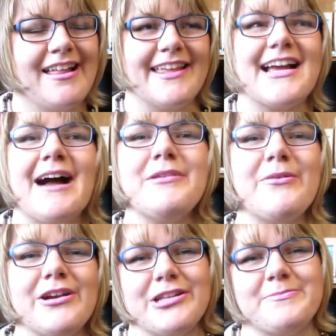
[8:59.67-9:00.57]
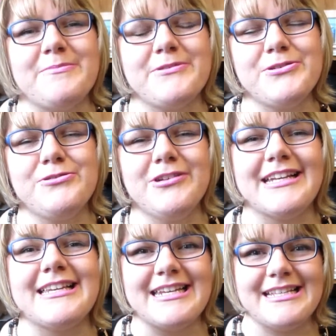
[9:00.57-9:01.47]
like I'm not one of those people who
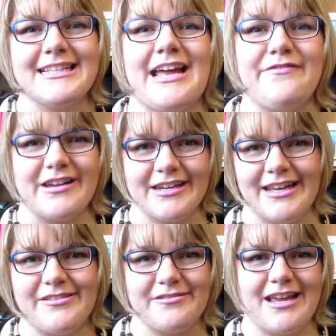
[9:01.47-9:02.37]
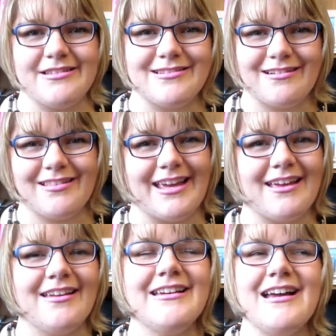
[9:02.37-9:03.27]
like needs caffeine to get their day started.
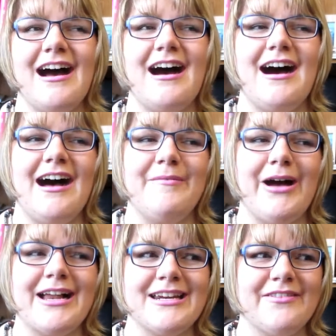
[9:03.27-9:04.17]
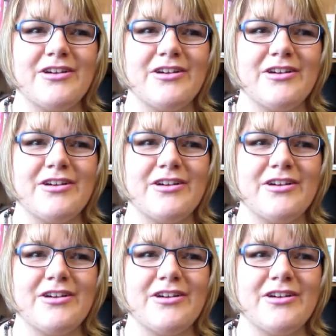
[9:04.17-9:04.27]
Like I didn't have